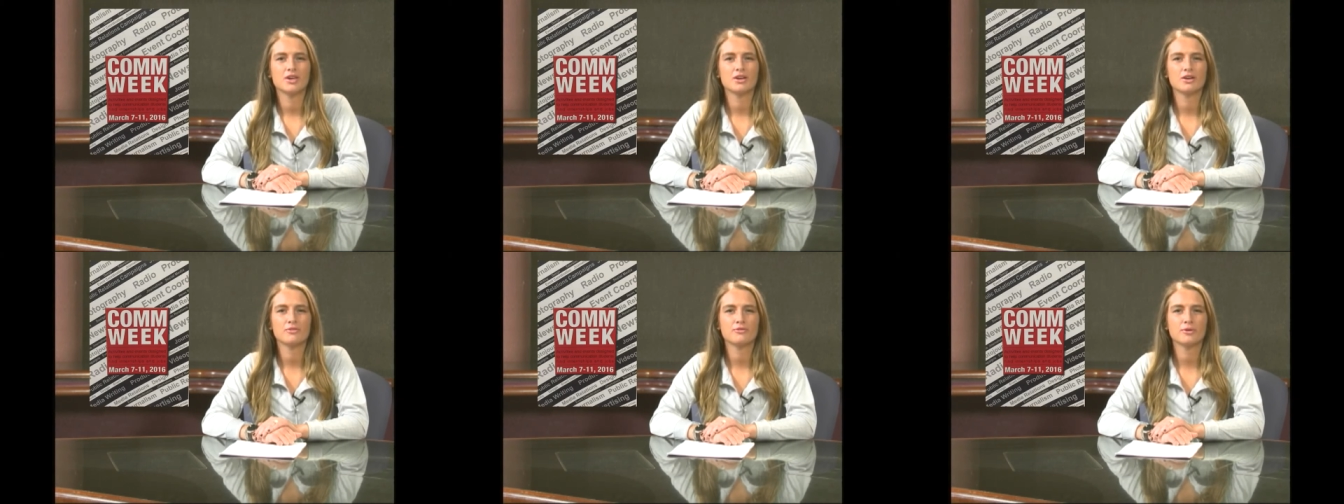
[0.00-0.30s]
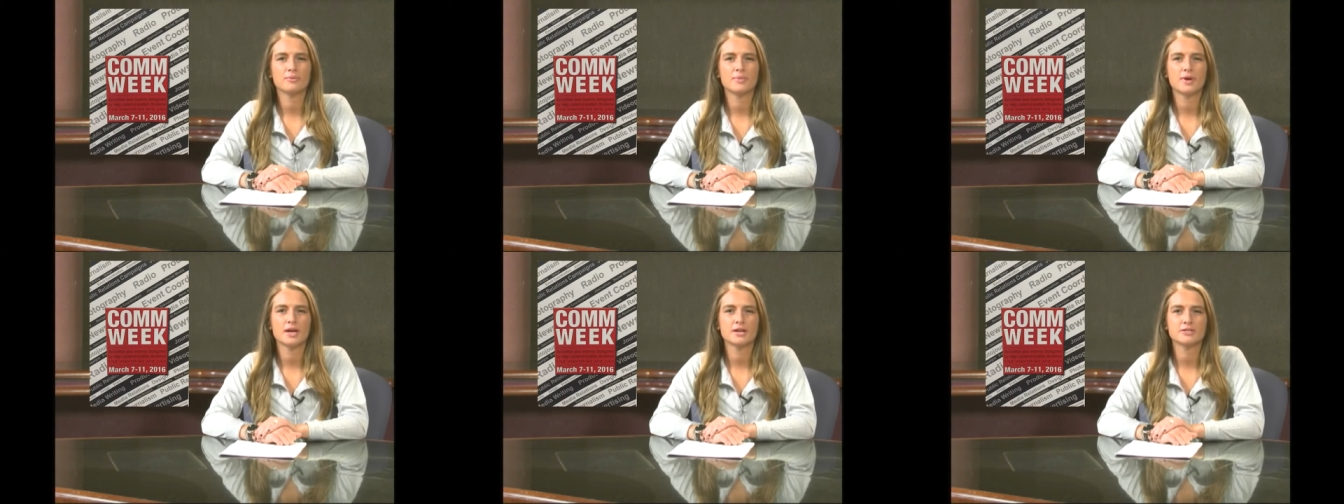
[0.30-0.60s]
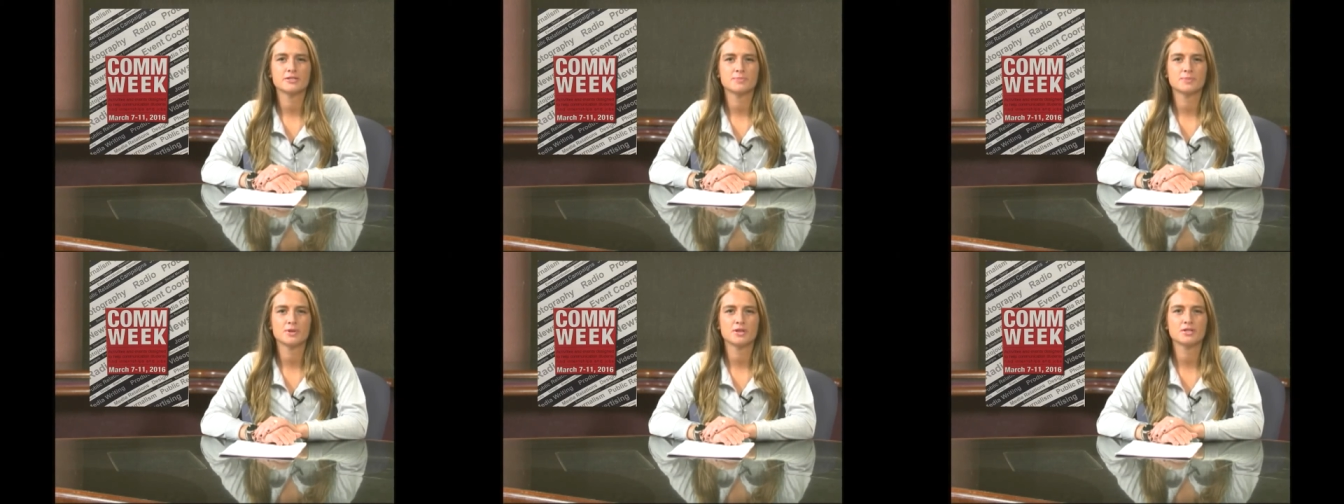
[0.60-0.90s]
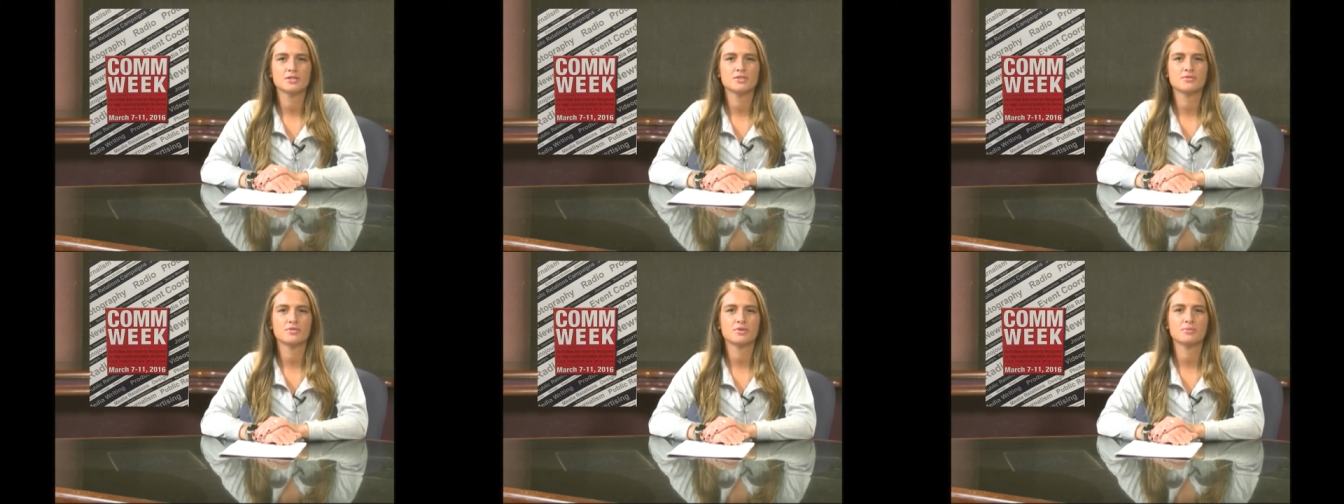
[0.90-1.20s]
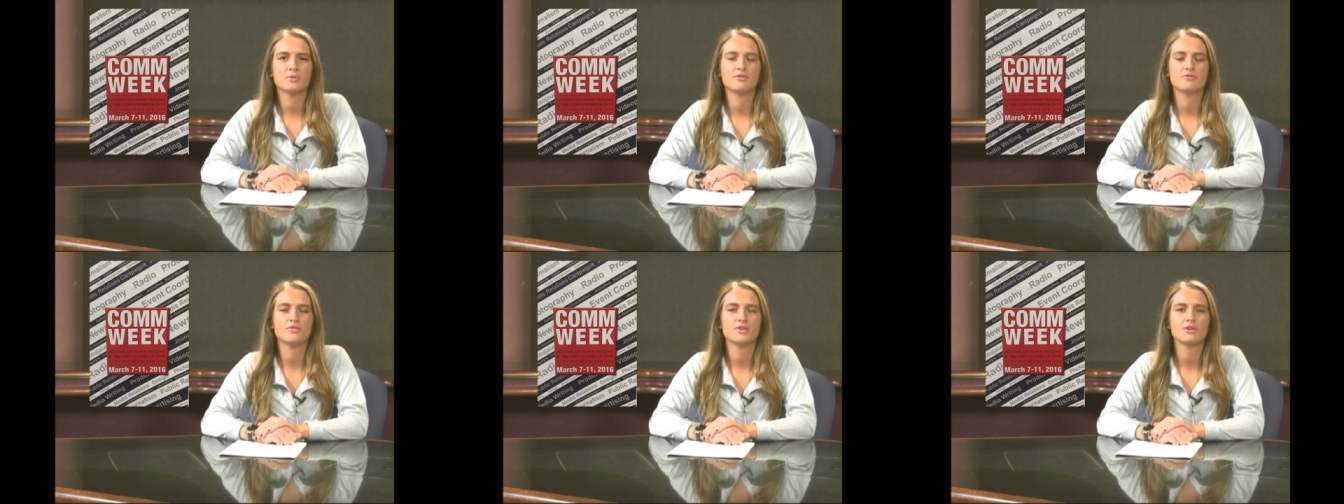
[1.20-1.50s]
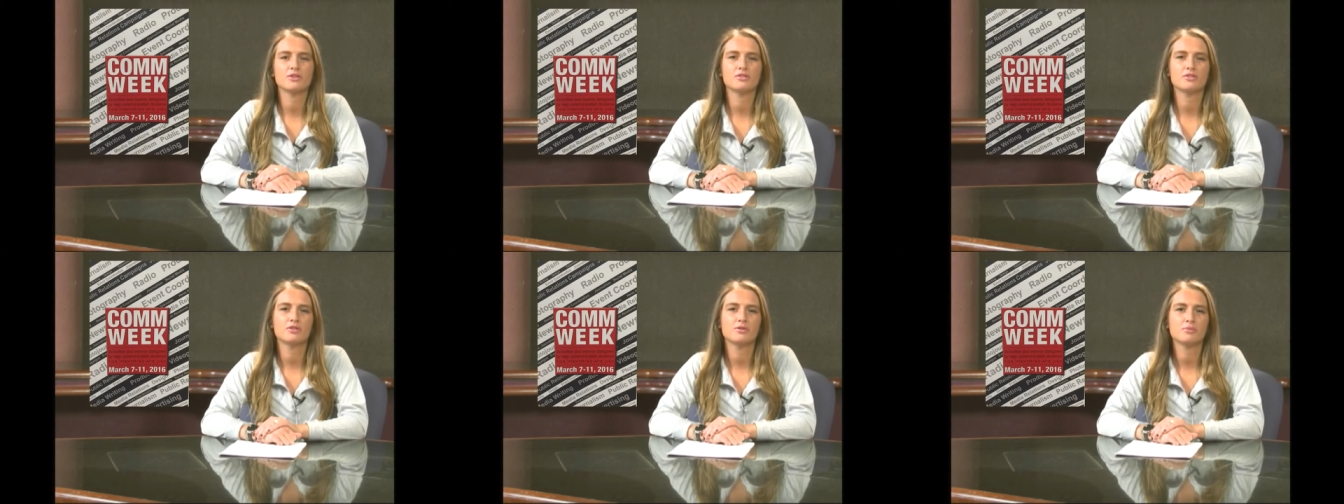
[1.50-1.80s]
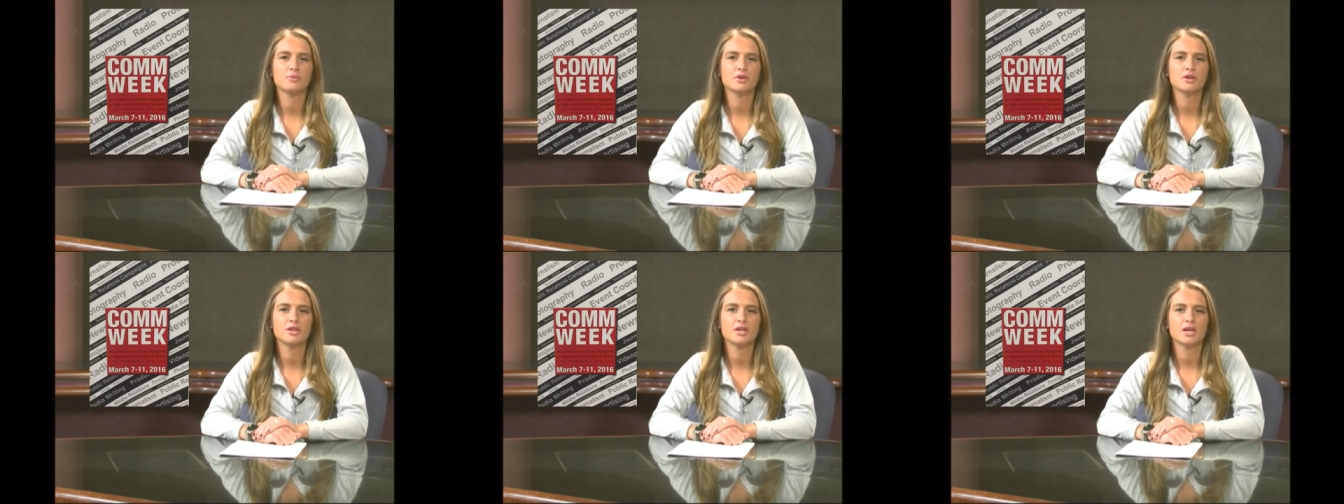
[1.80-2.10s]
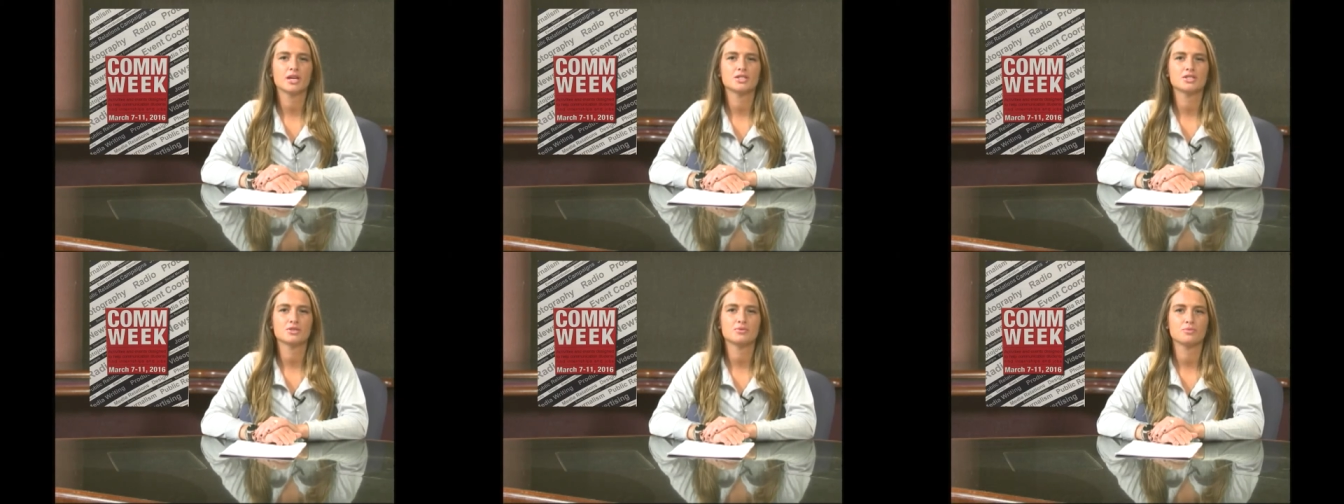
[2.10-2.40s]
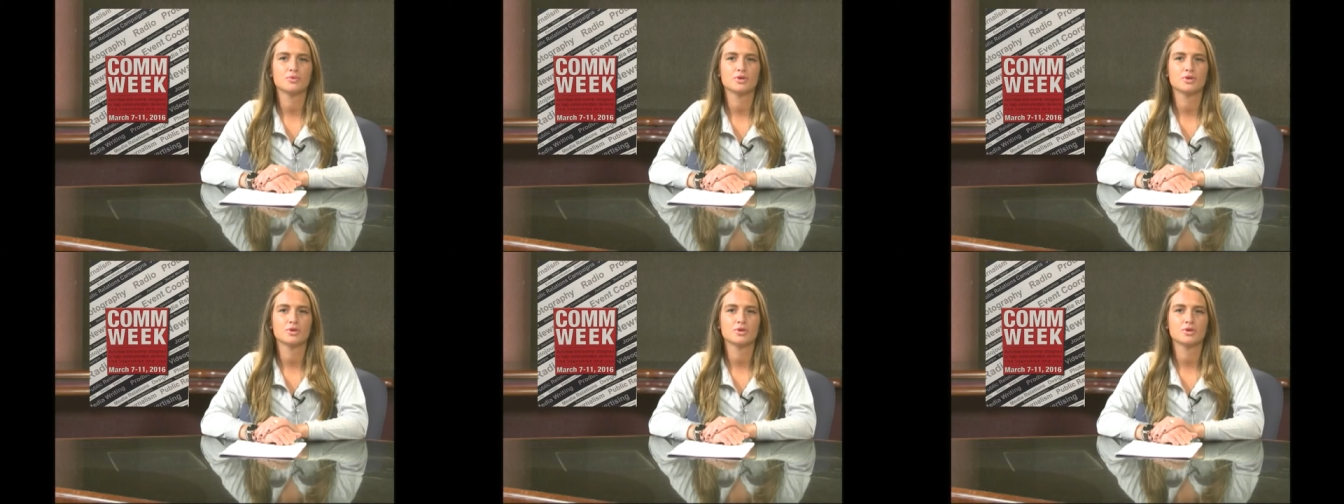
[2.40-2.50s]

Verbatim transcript: hear from experts from the field of communication